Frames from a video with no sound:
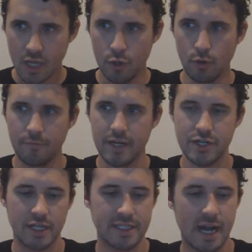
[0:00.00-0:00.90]
Who will
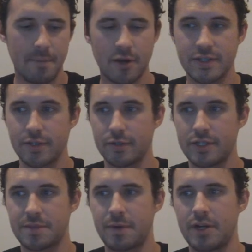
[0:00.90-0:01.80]
finish on top, Arsenal or
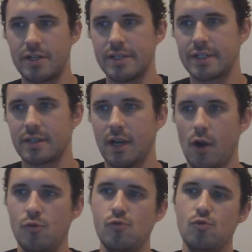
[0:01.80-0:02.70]
Spurs?
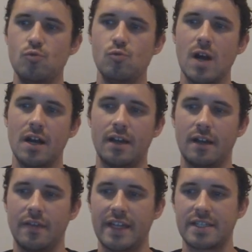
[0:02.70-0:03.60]
Ooh,
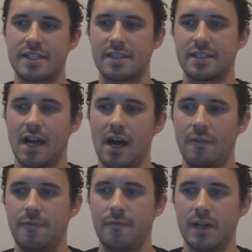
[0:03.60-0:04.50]
that's
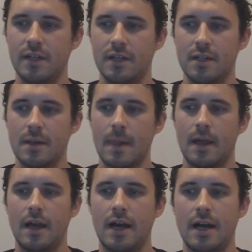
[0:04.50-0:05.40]
tough.
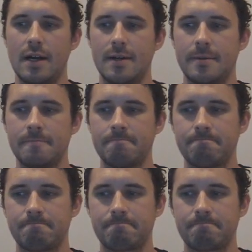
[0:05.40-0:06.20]
I